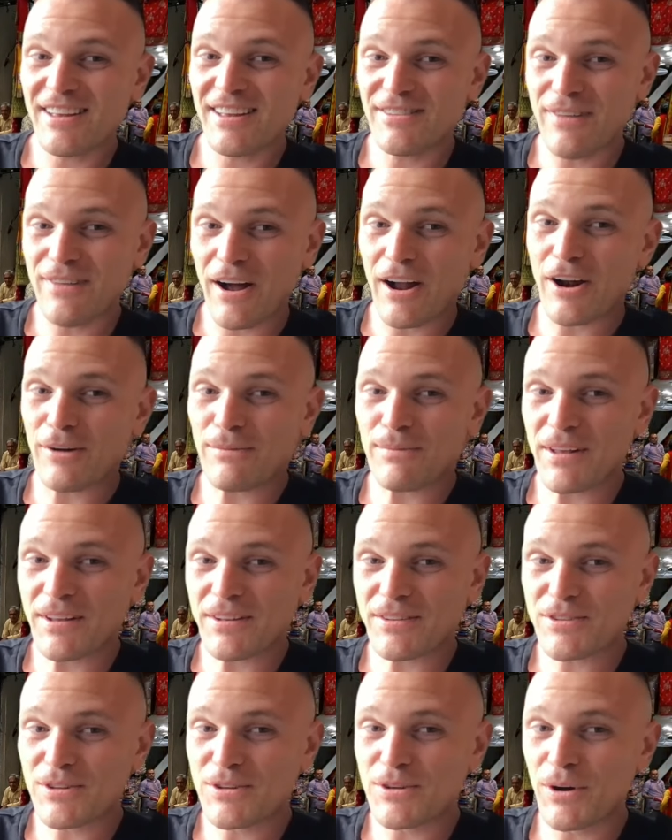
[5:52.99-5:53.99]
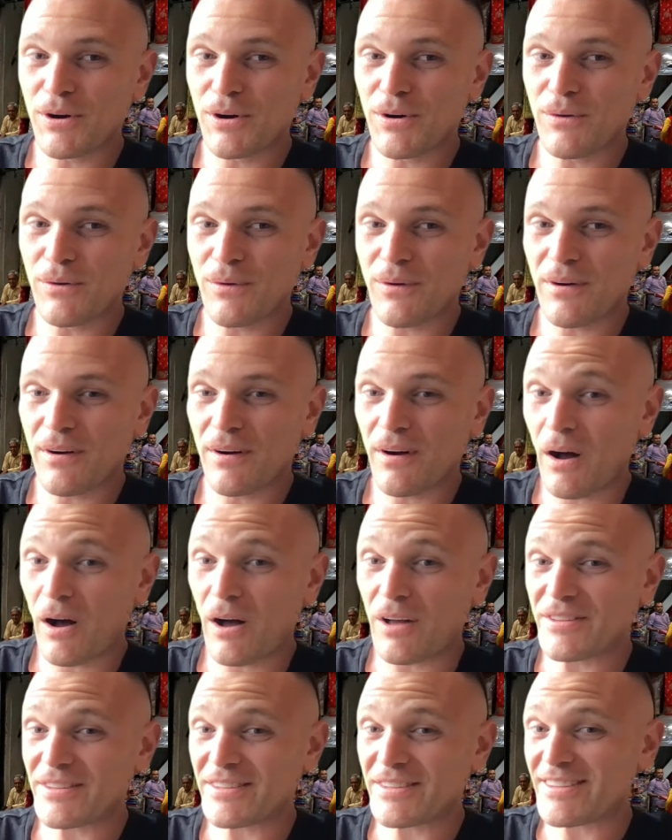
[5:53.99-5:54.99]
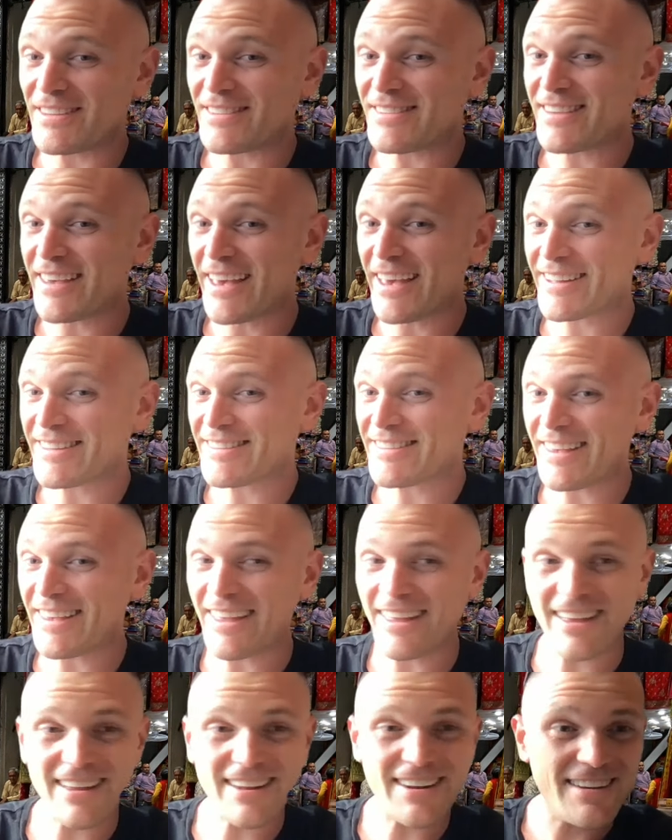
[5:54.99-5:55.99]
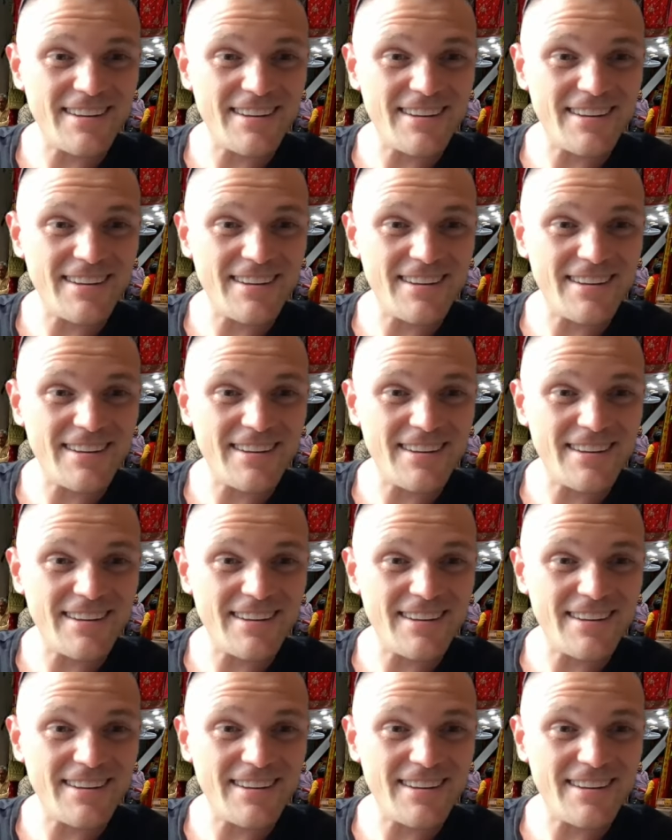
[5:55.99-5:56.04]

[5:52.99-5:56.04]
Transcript: environment to go undetected